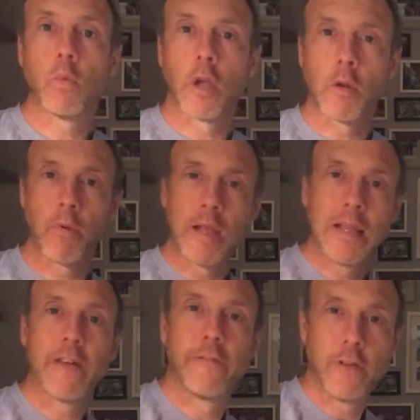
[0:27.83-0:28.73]
We're going to break
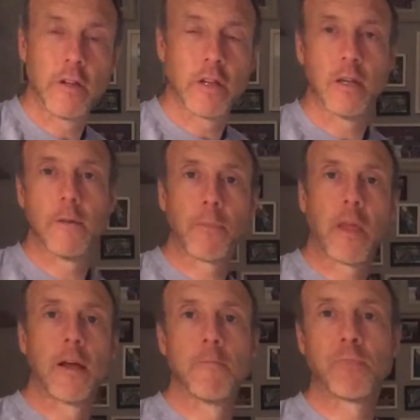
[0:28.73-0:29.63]
that further
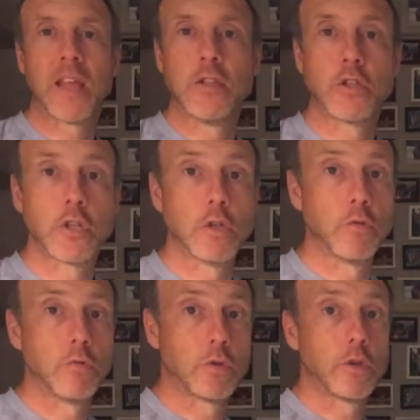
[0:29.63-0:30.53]

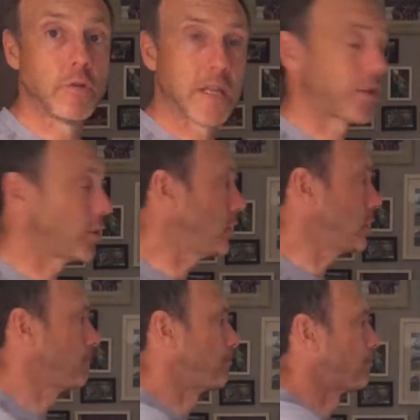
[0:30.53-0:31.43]
into two sections.